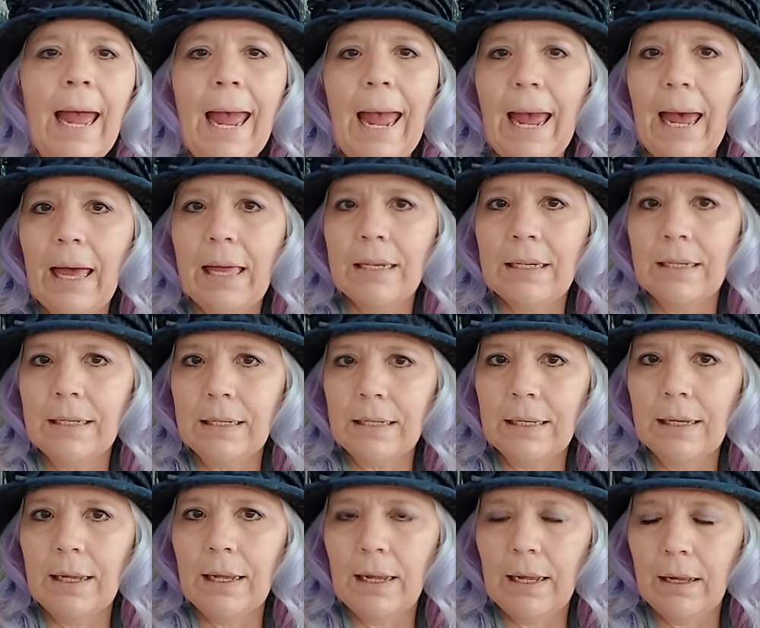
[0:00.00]
And
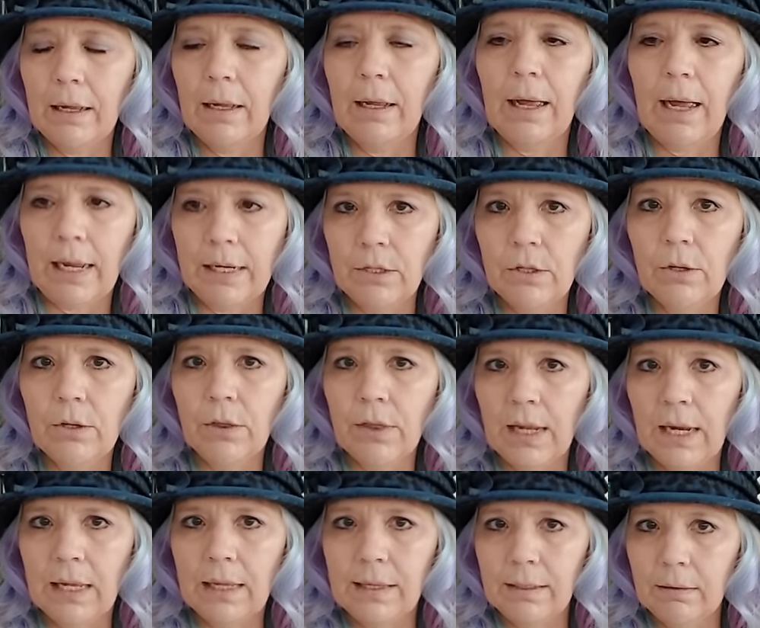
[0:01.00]
I do
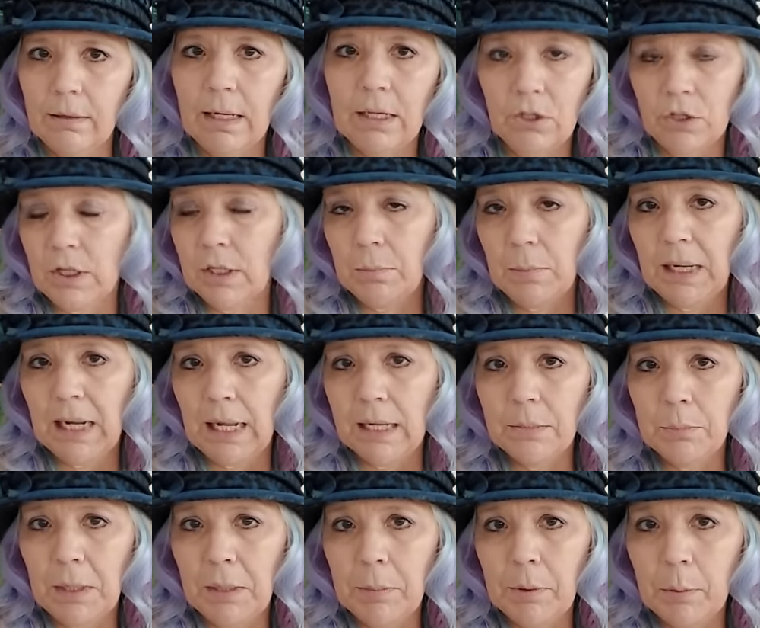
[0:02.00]
think it's just
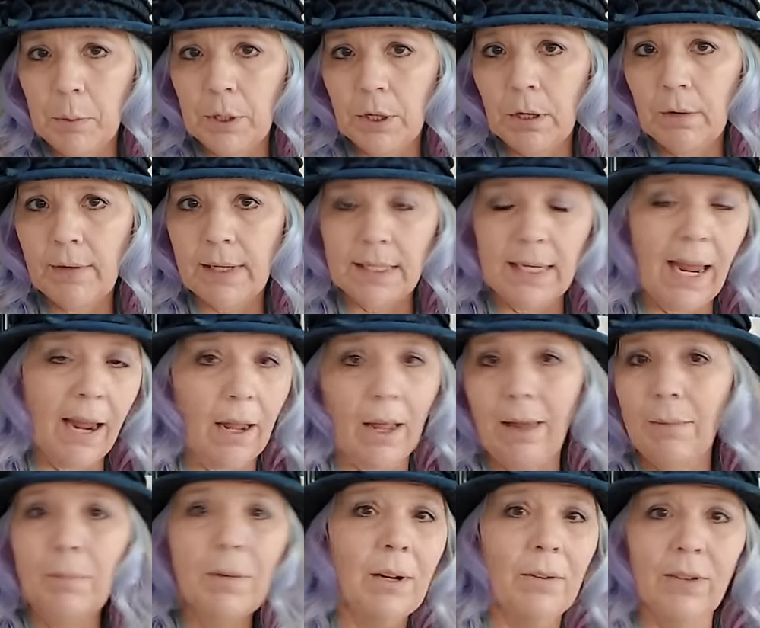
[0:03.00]
because people were nervous.
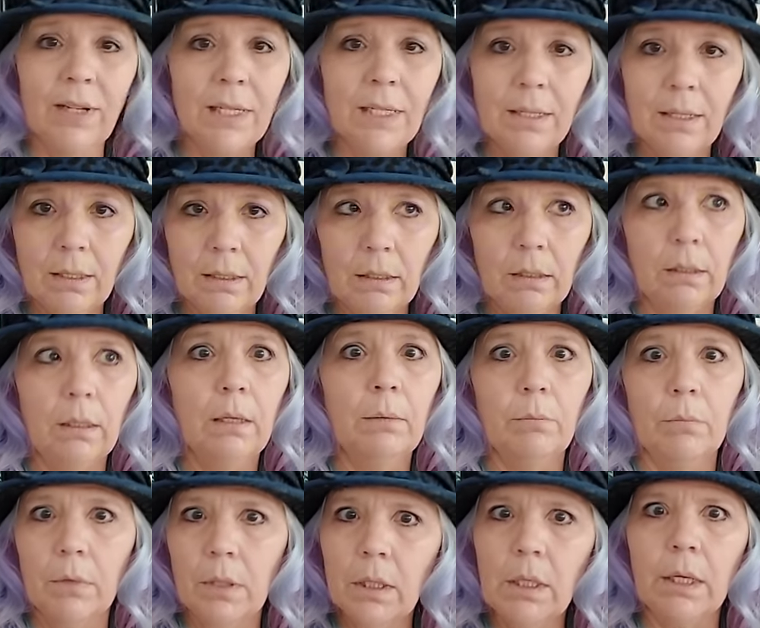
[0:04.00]
Heck, I'm nervous.
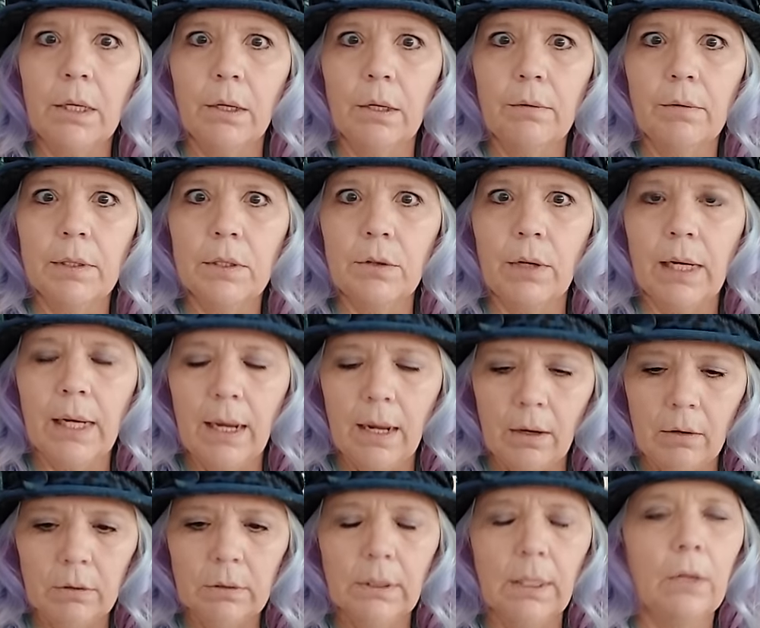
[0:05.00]
I'm really nervous right
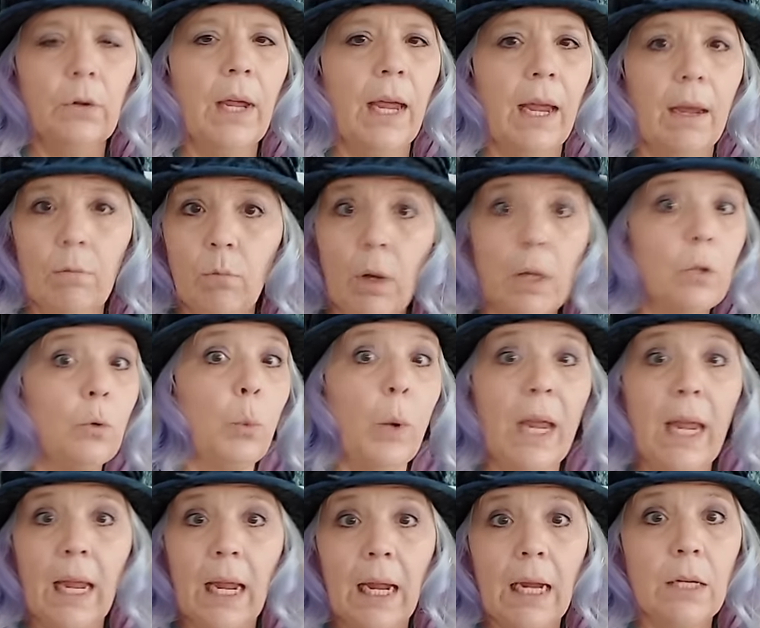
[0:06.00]
now. Okay, I watched
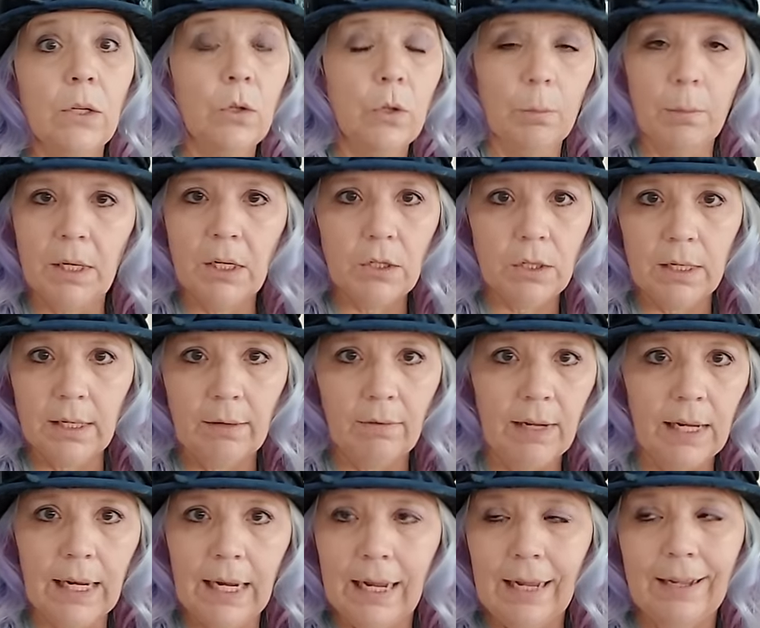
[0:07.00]
way too much
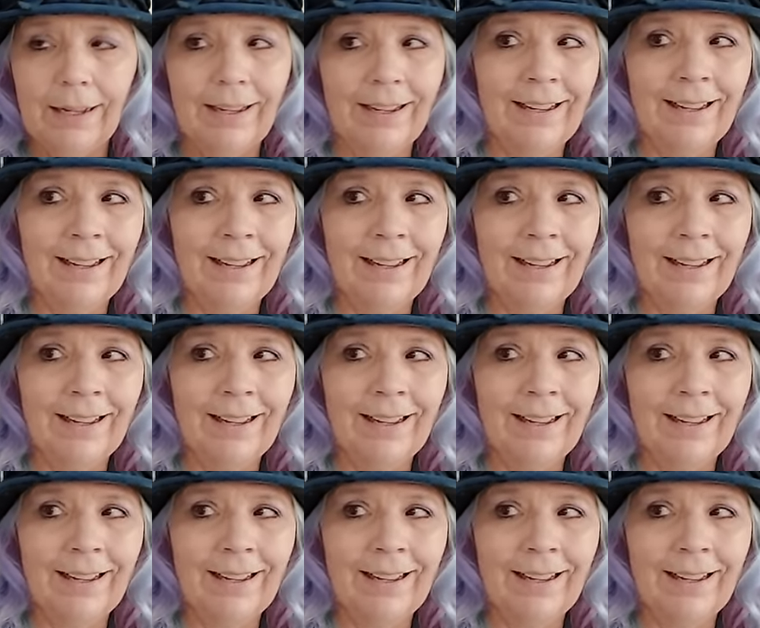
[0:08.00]
TV.